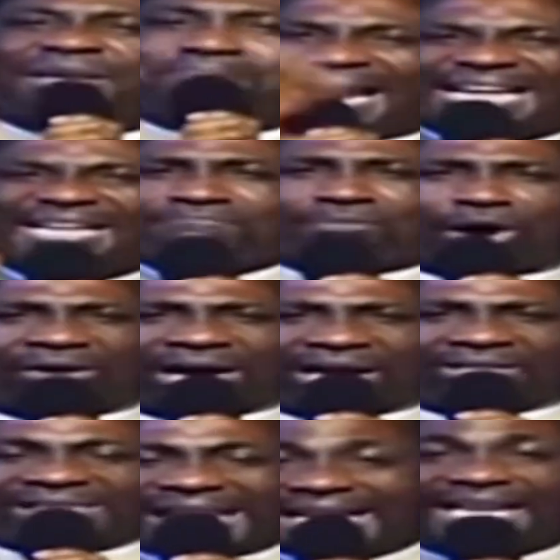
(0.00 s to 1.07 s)
gave him any
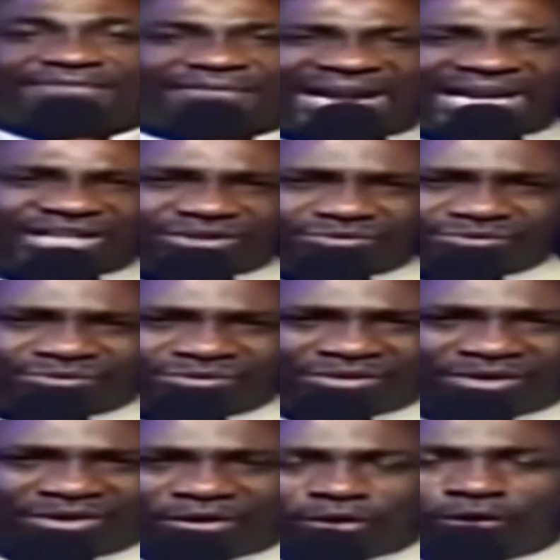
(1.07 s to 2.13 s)
morals, any value?
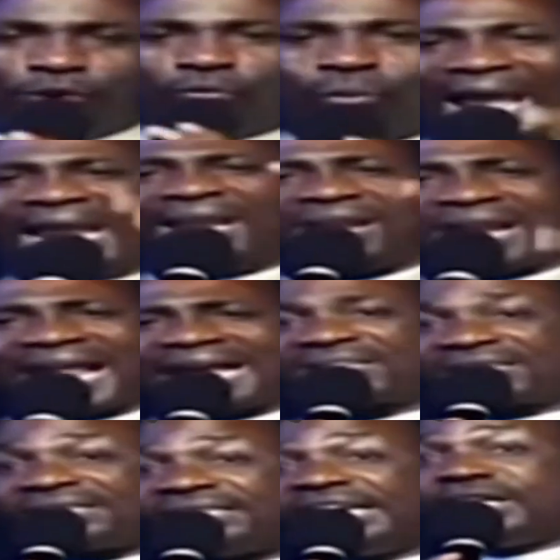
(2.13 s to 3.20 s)
When
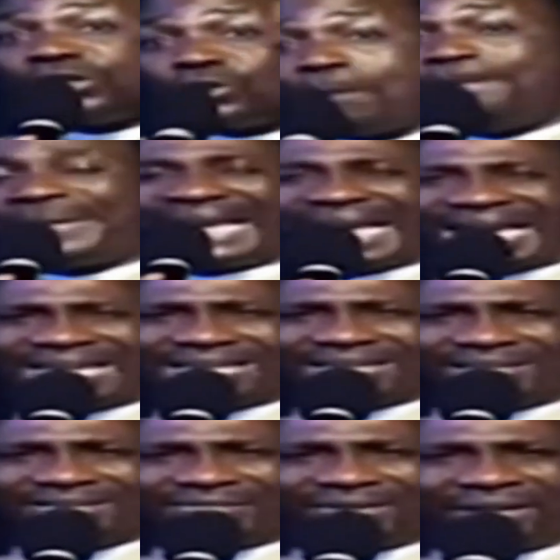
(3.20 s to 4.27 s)
last did you
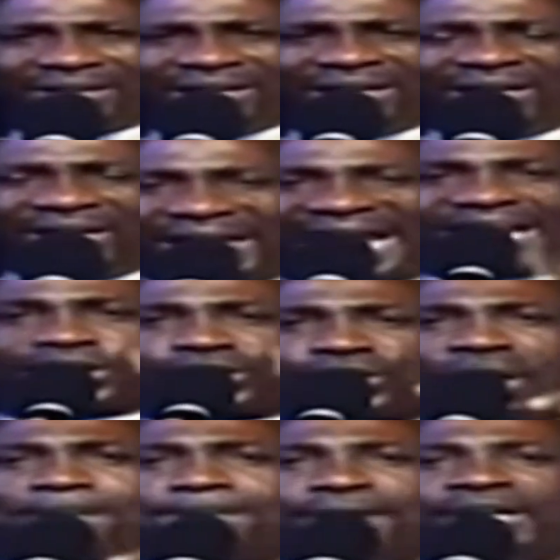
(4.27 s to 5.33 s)
behave like
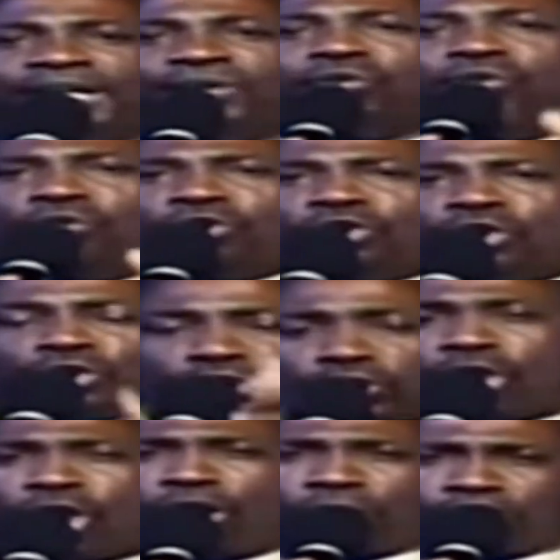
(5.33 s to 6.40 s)
somebody who
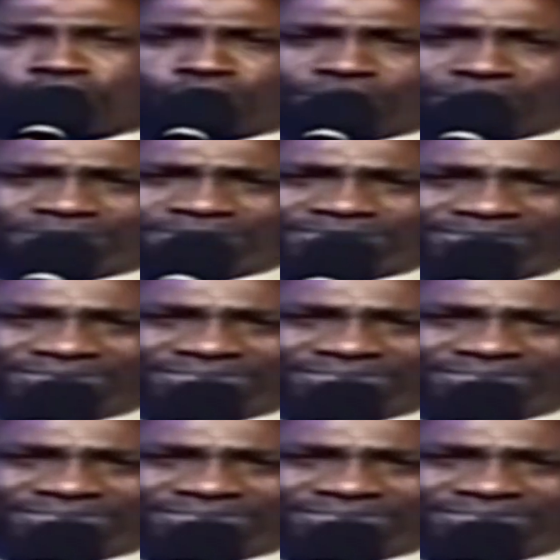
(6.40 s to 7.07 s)
knows culture?